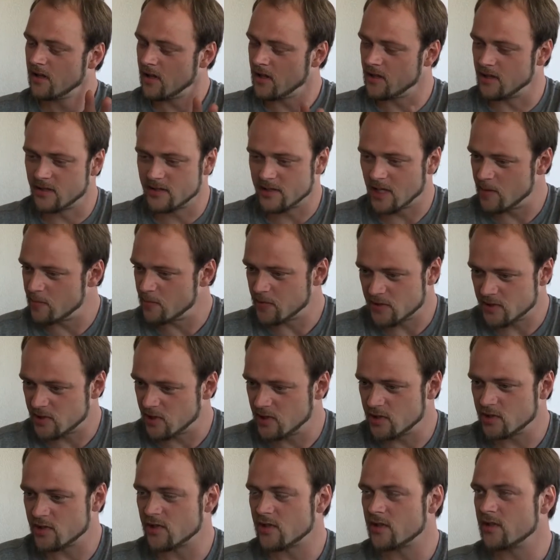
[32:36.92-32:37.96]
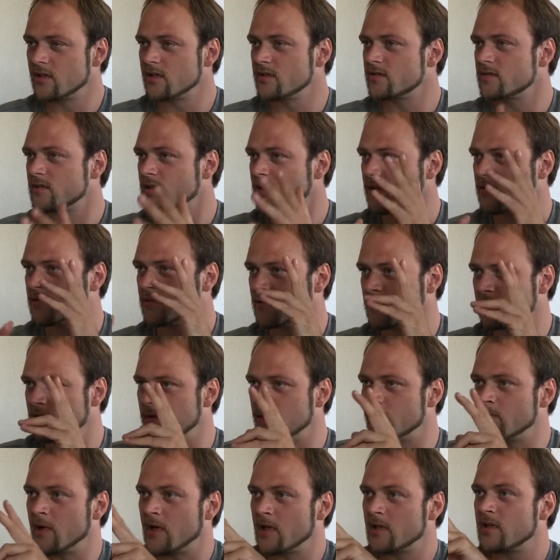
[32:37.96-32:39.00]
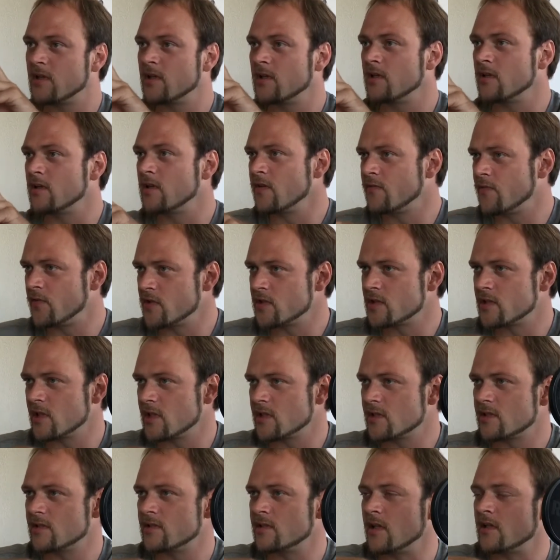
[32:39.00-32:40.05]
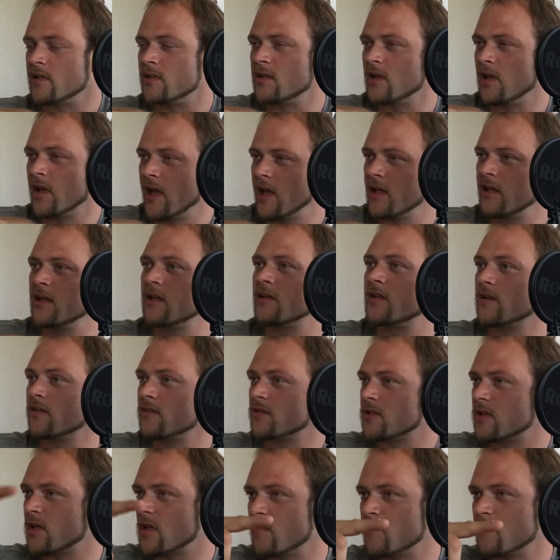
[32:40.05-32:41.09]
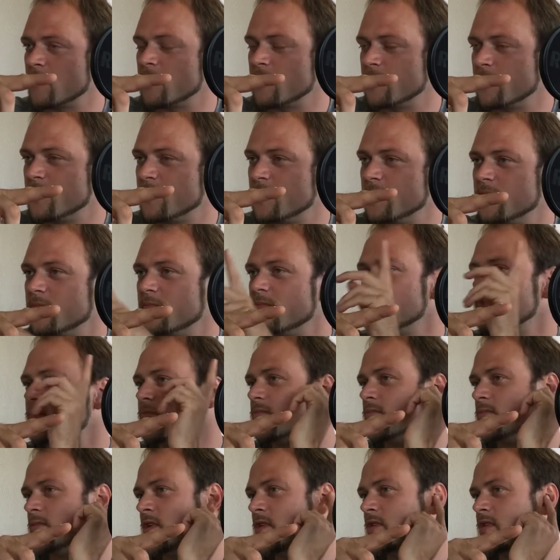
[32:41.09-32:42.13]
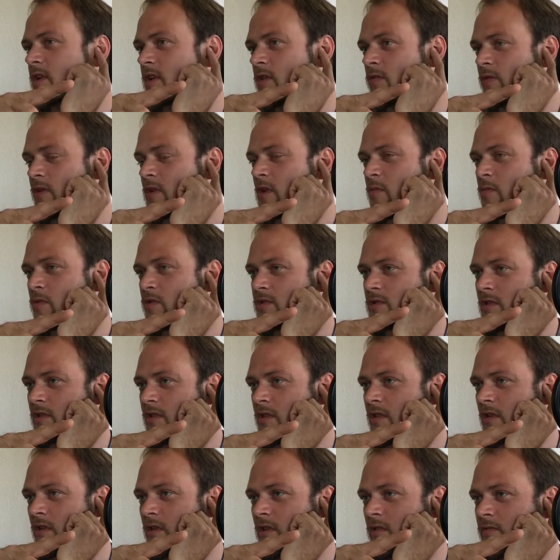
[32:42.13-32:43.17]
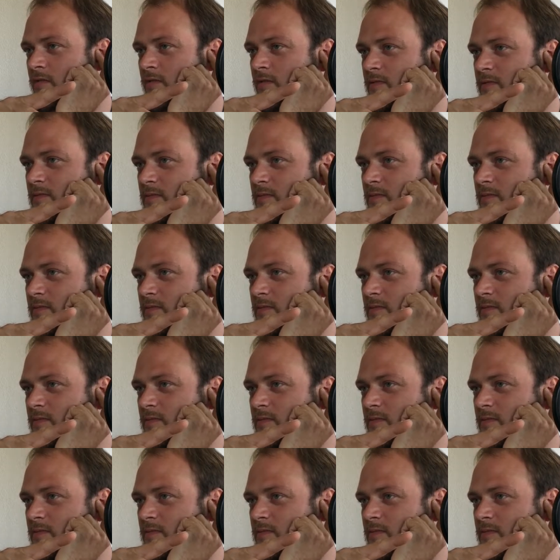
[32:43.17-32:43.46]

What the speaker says: The same procedure, but the difference is that the lady tells him the secret number she thought of.